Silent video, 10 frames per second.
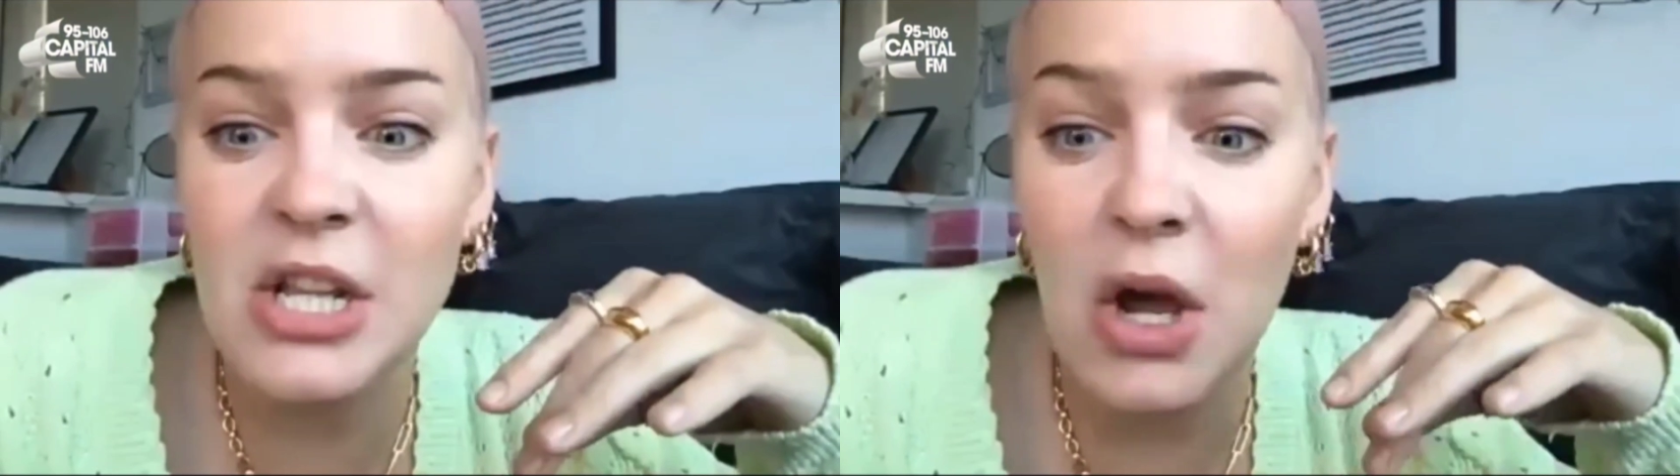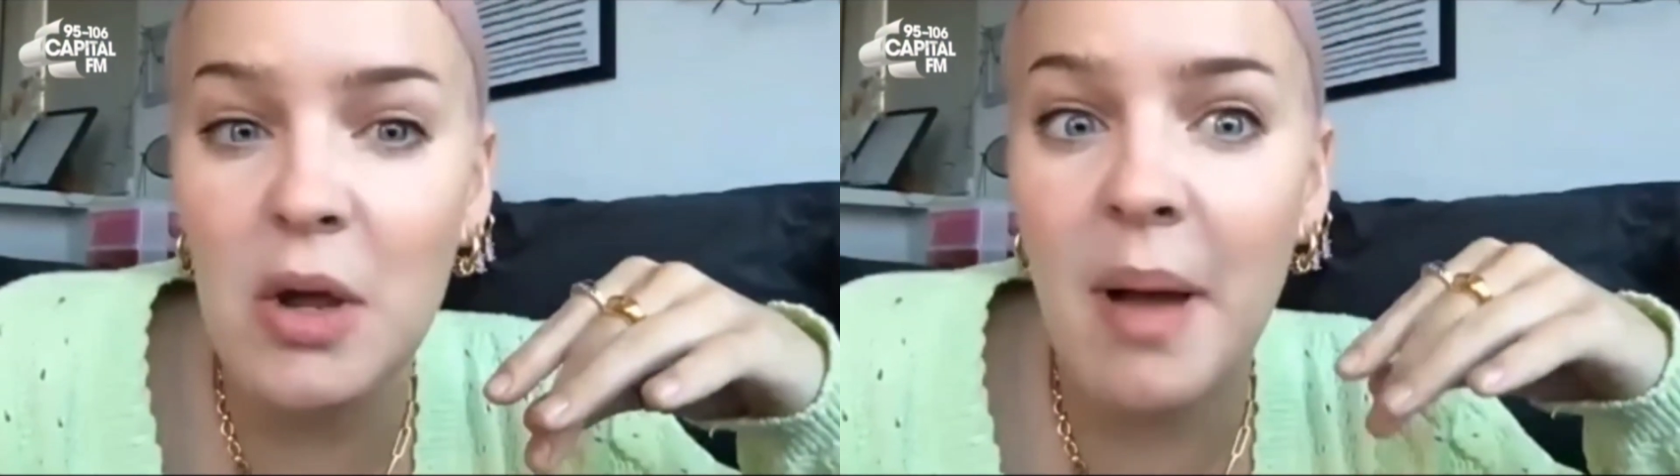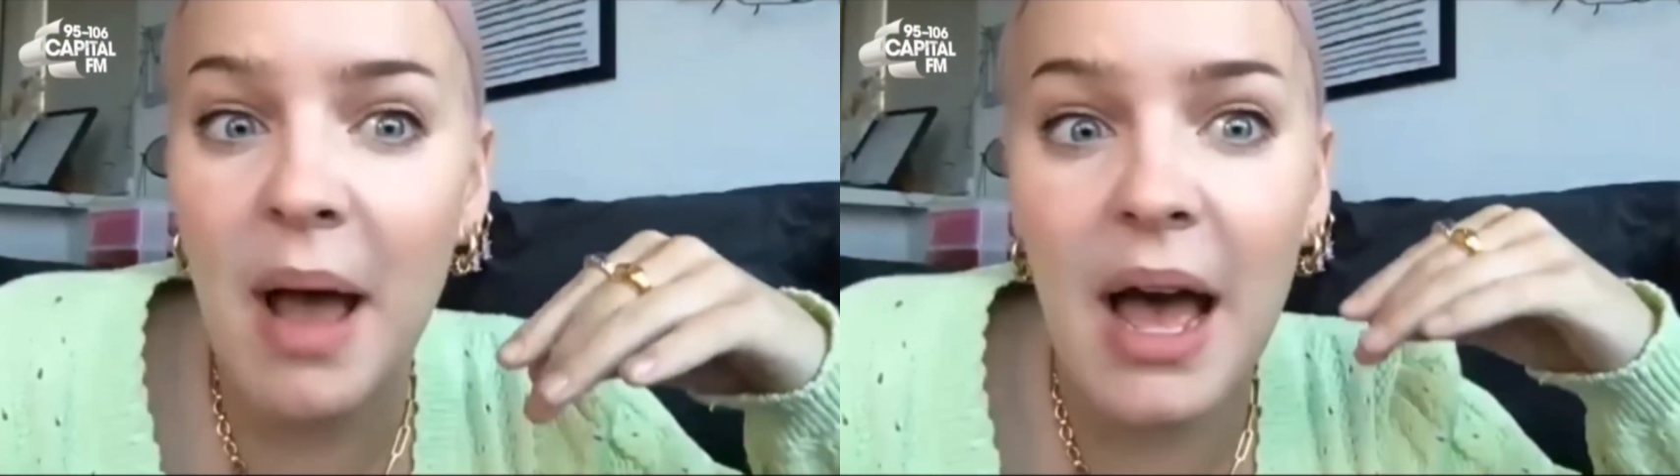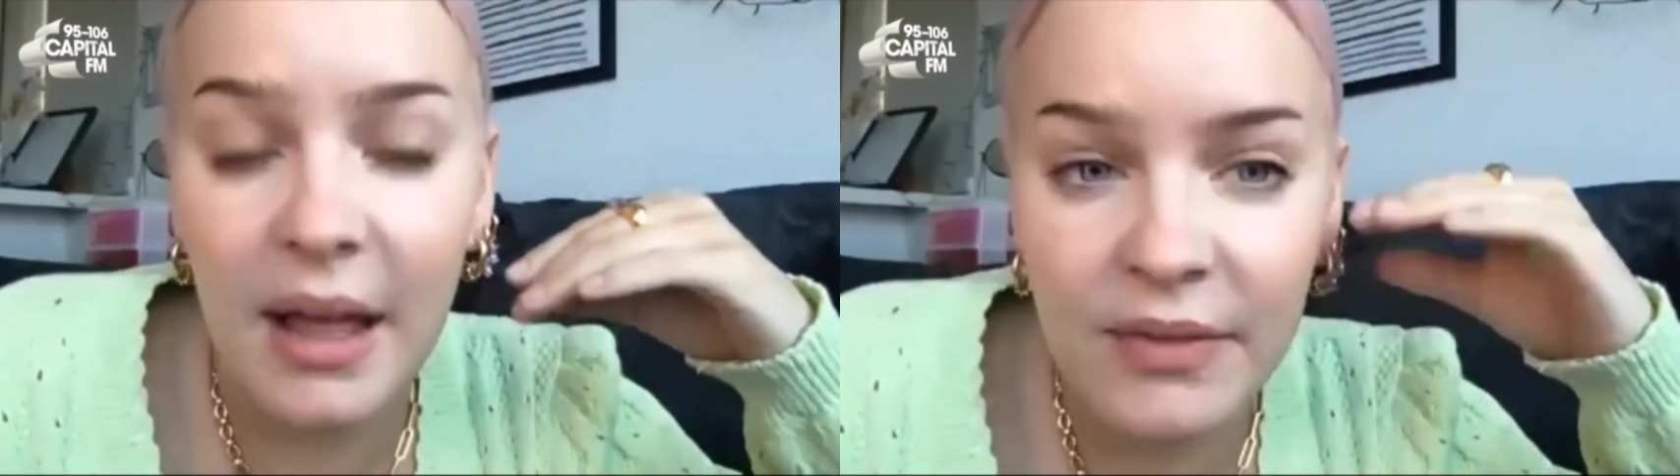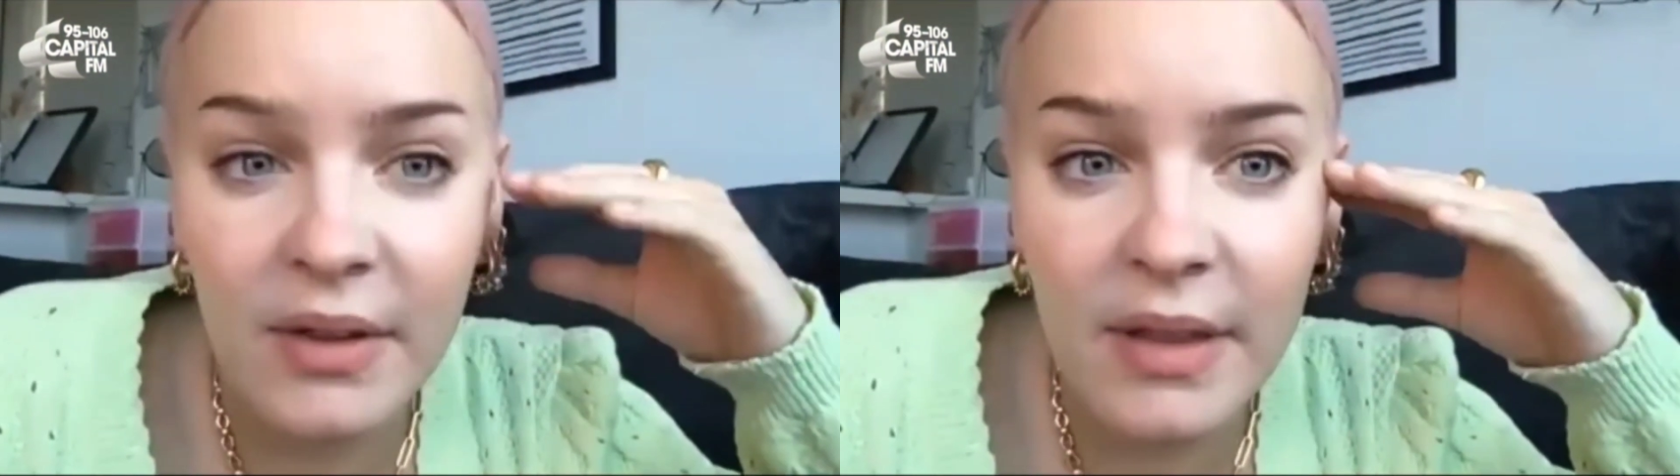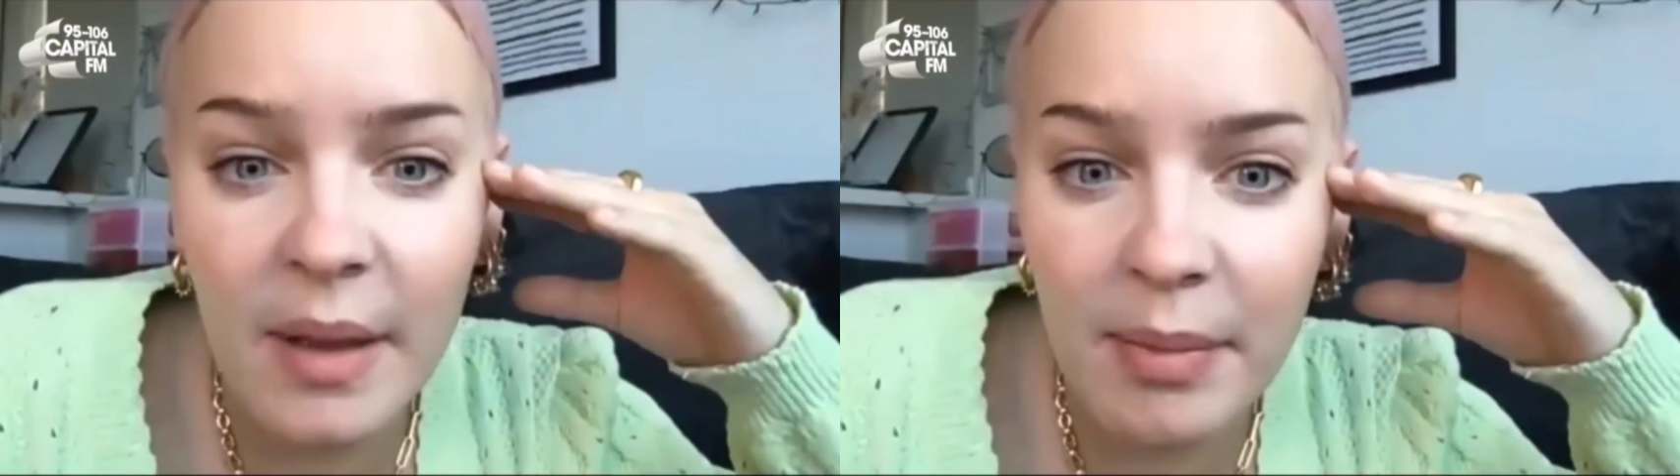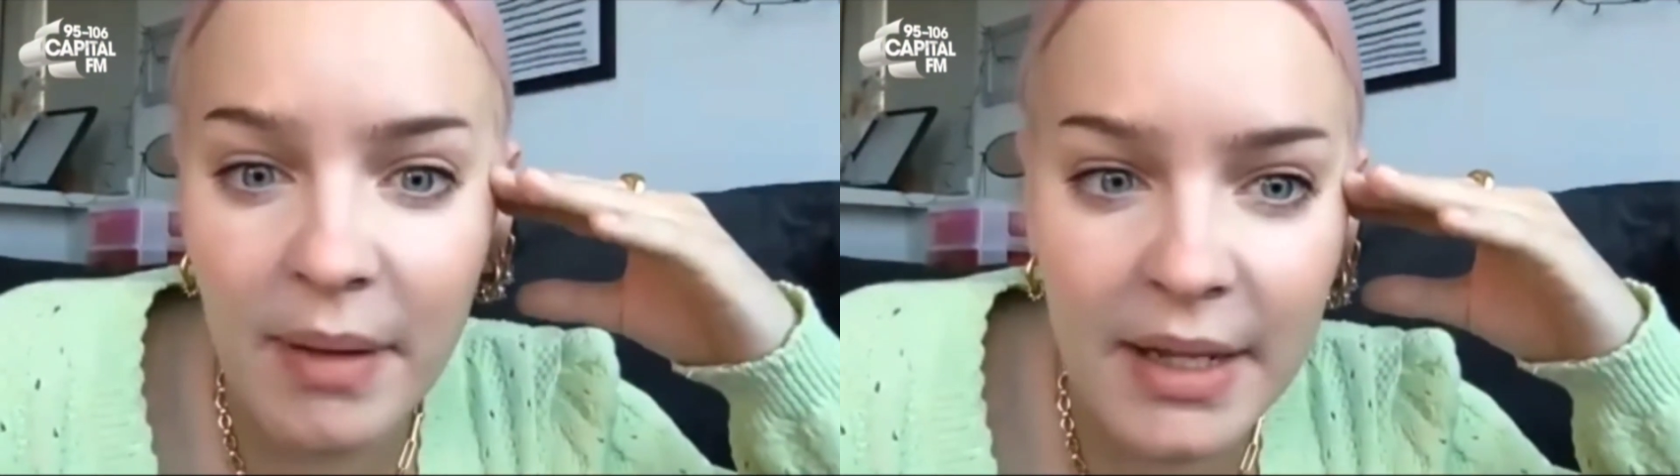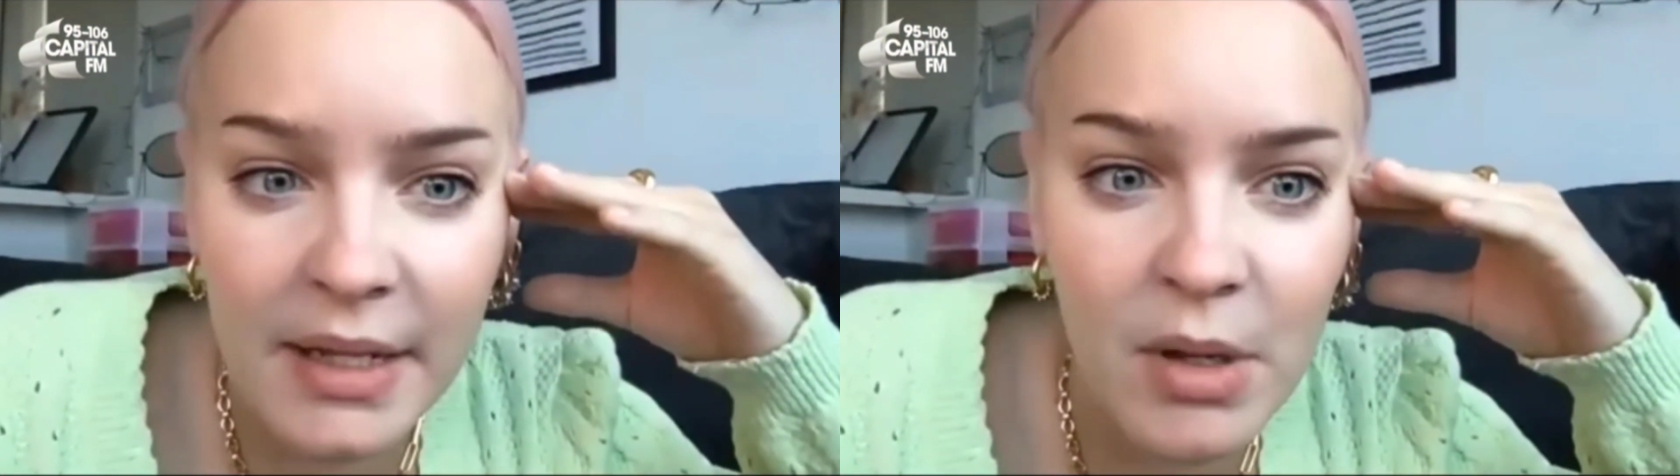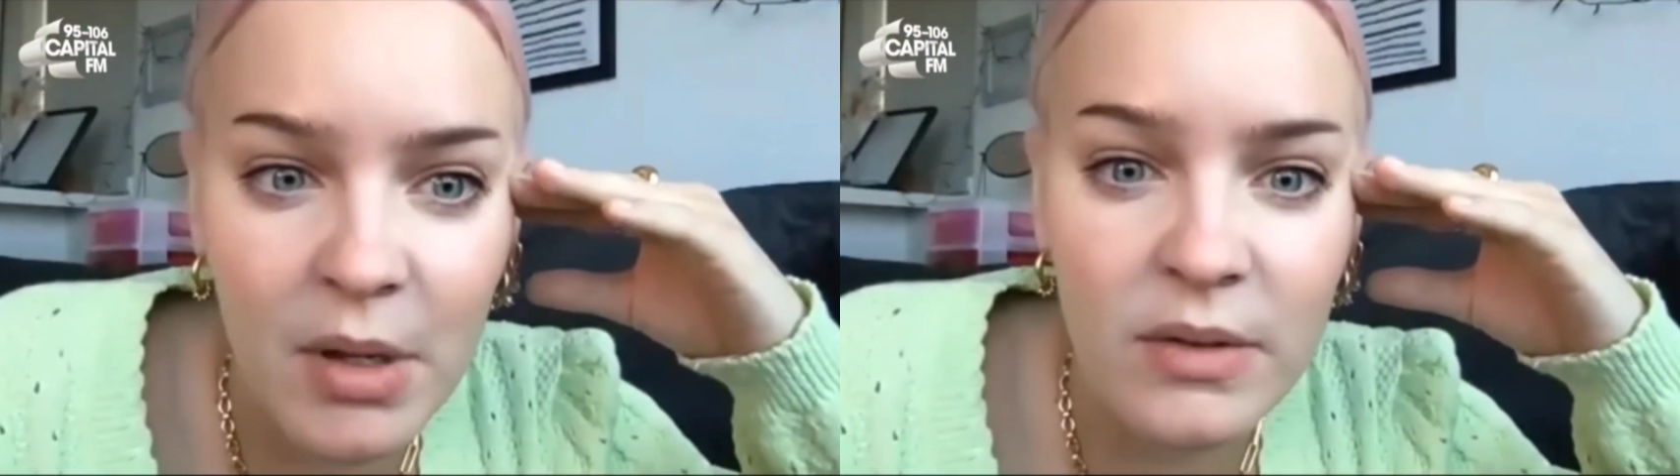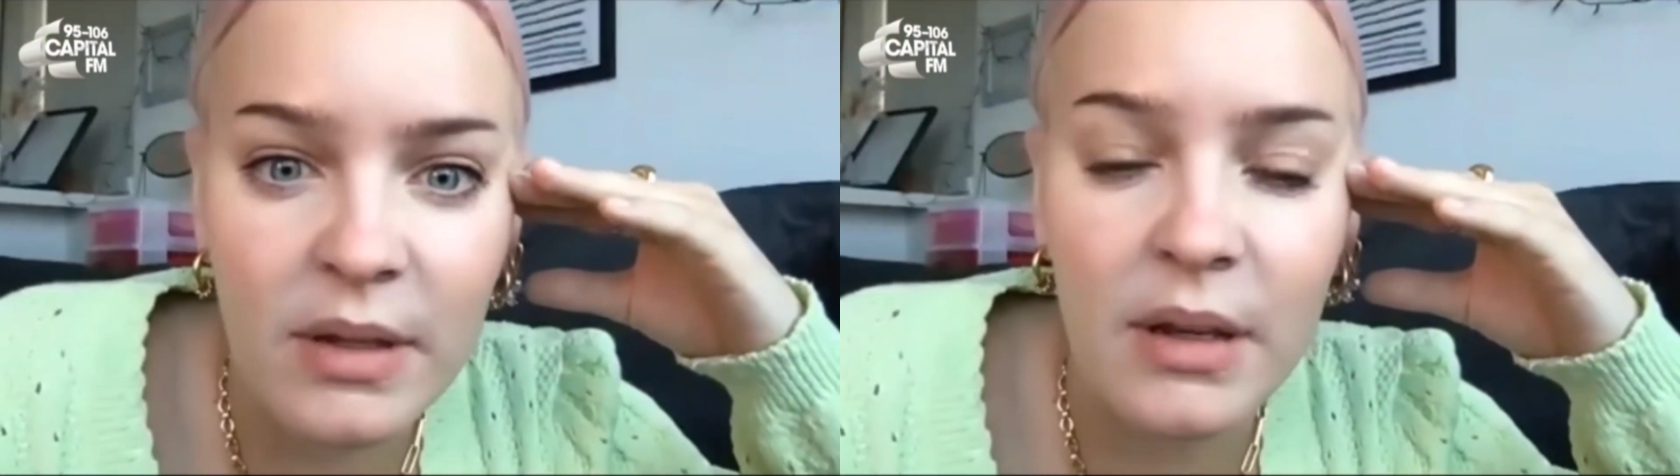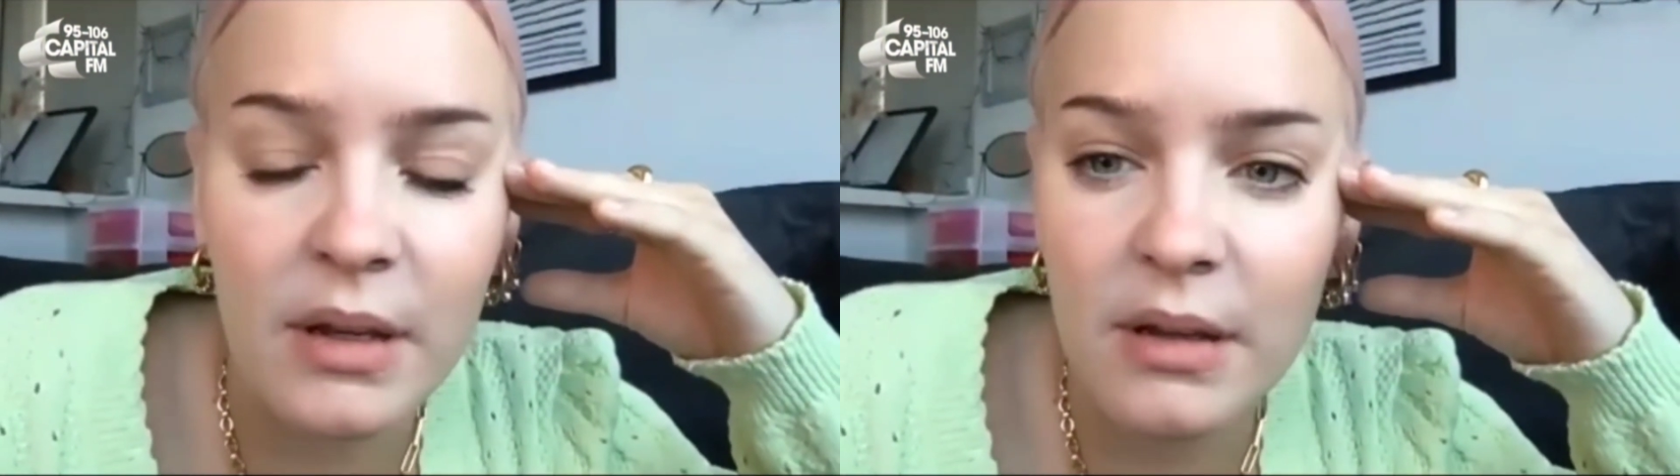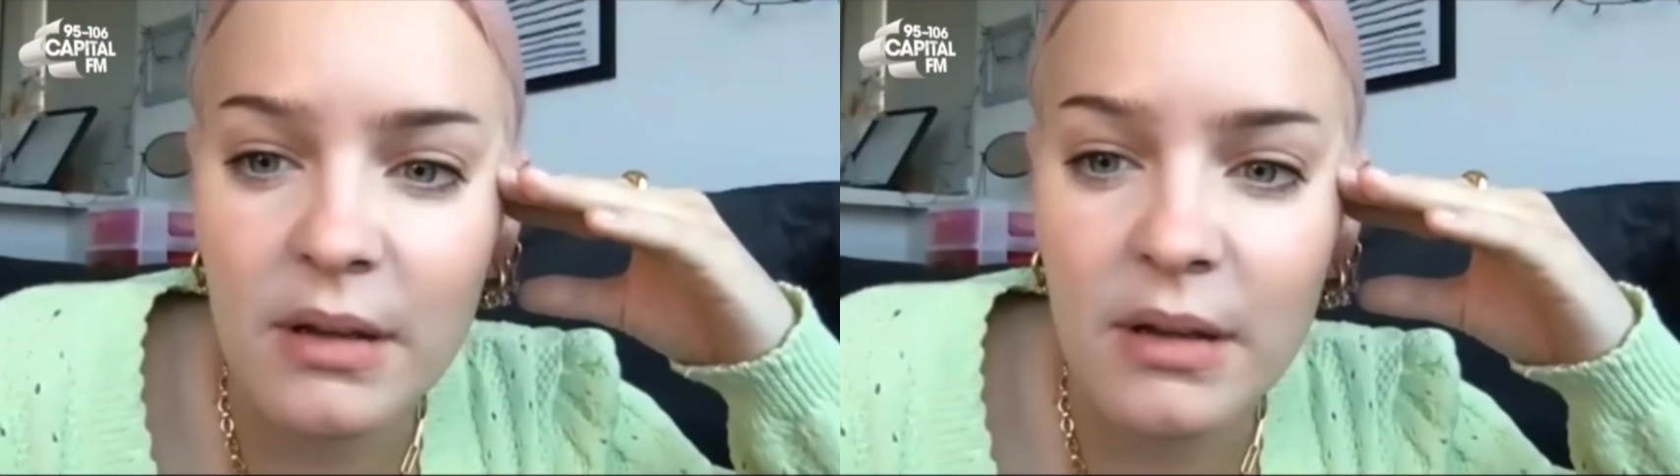so bad that they're playing the music.